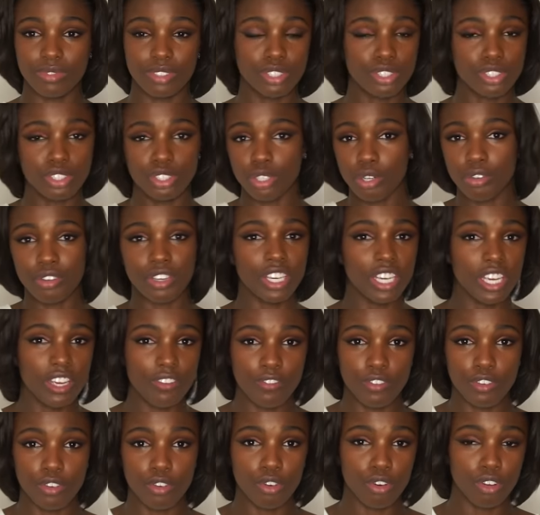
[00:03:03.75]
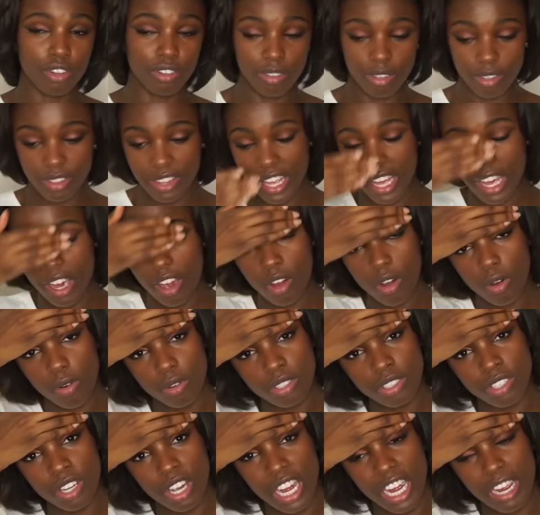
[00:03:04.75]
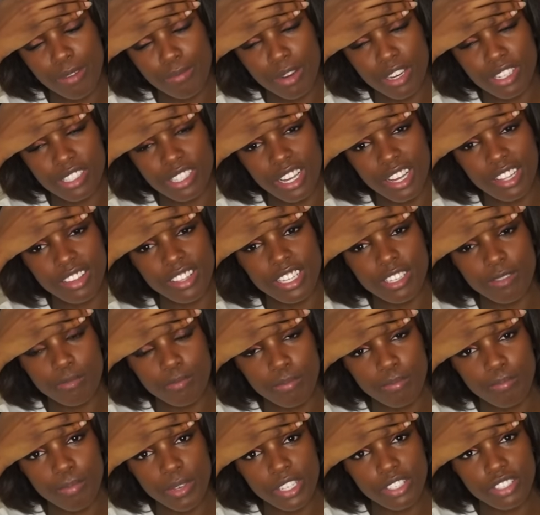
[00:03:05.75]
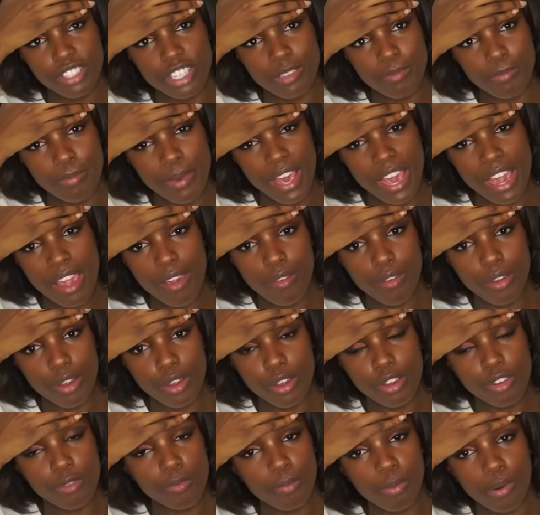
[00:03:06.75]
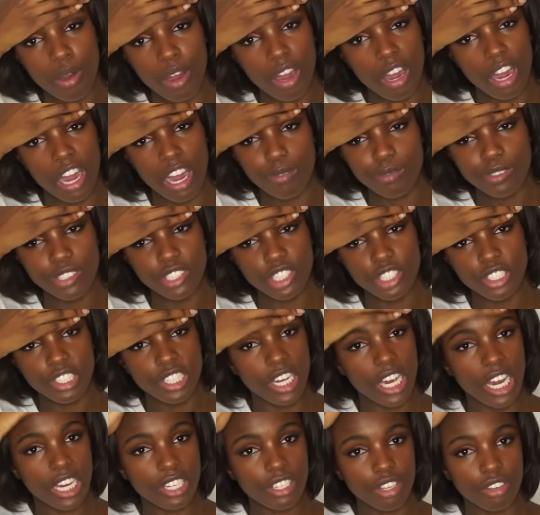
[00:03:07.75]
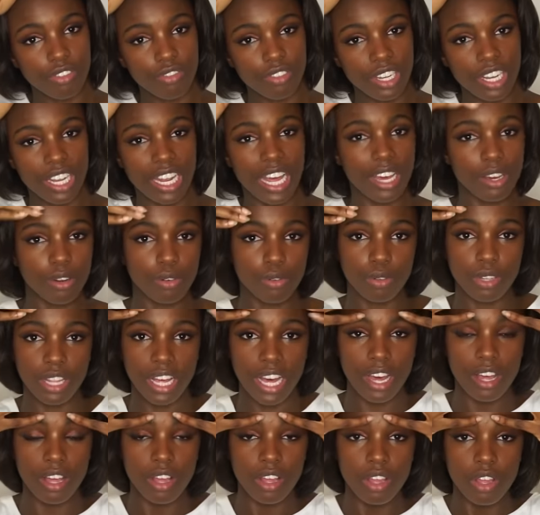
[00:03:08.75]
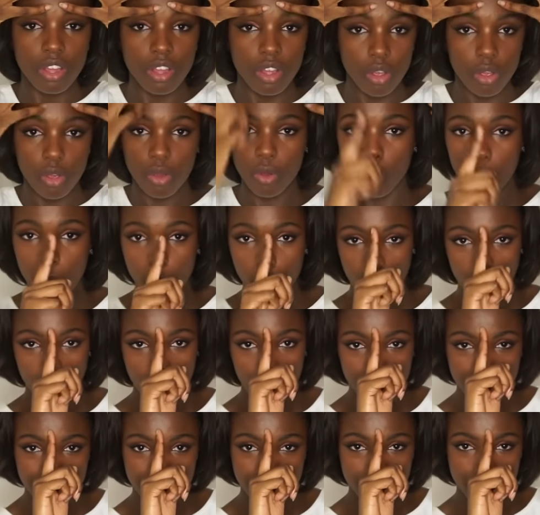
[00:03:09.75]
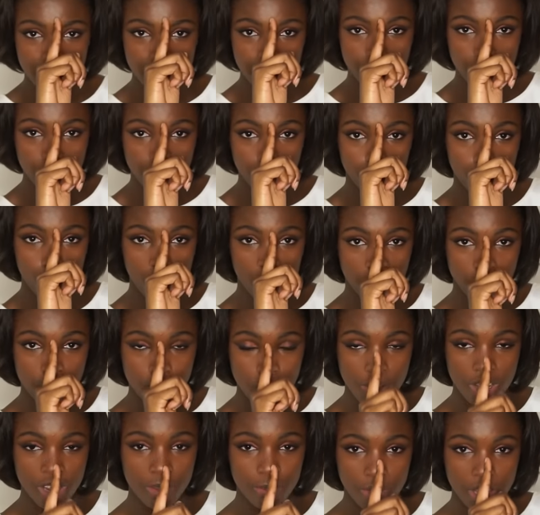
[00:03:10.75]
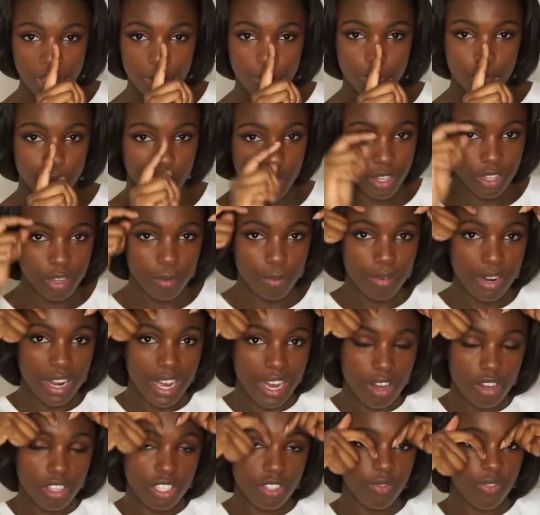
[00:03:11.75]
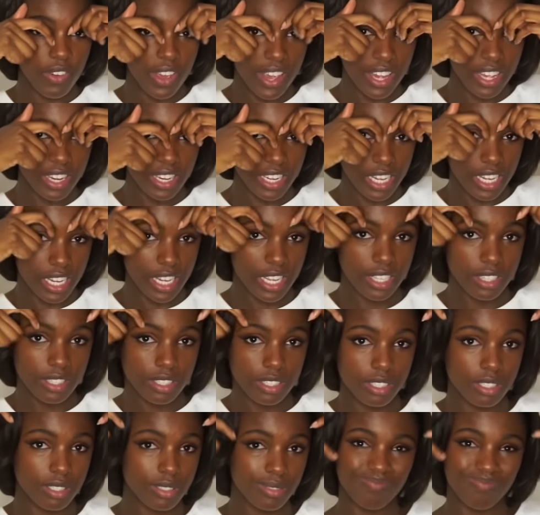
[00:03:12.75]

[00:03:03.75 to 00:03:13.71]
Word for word: Sorry if you're there holding your eyebrows like this bitch is bare rude, but I'm sorry, I don't really like all that one one millimeter between your brows, faded.